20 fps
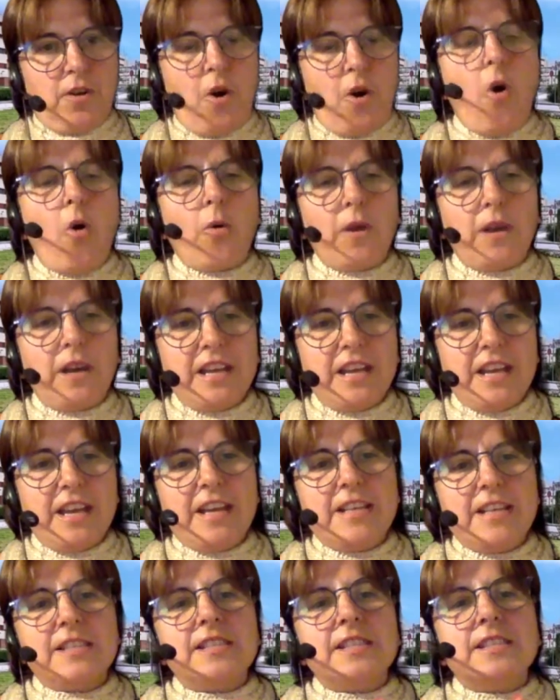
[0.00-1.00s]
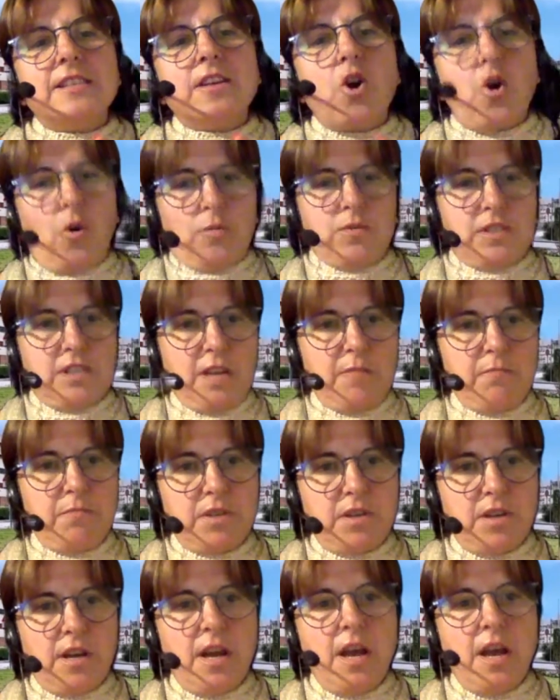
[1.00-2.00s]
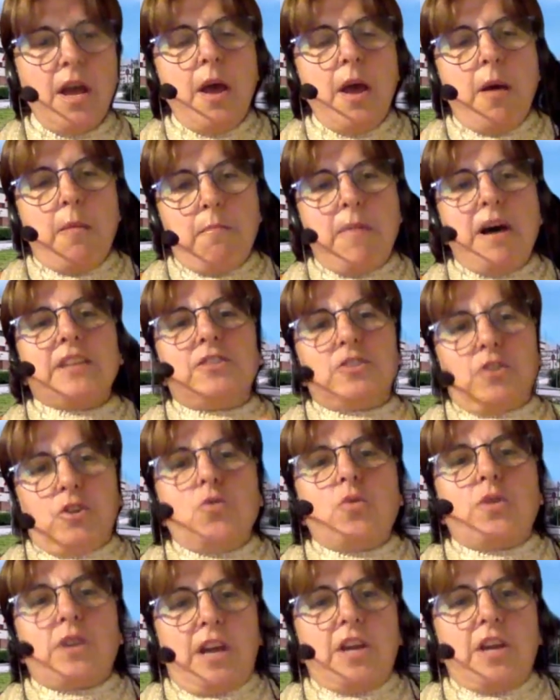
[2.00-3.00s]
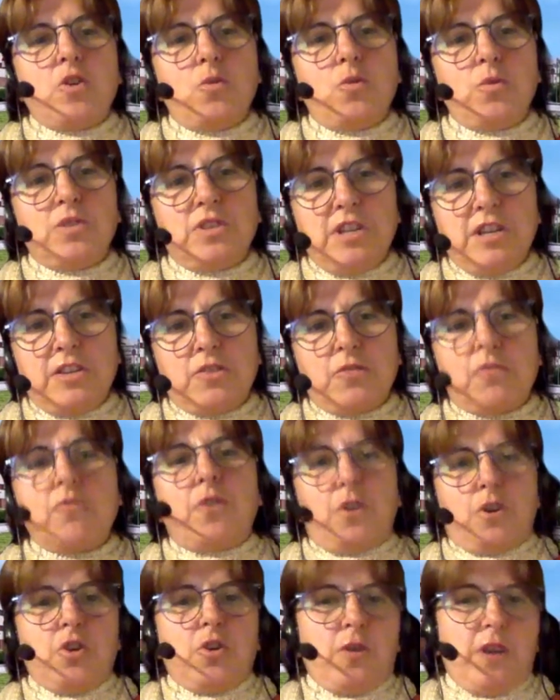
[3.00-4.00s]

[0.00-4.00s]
only concept, but you can use it for your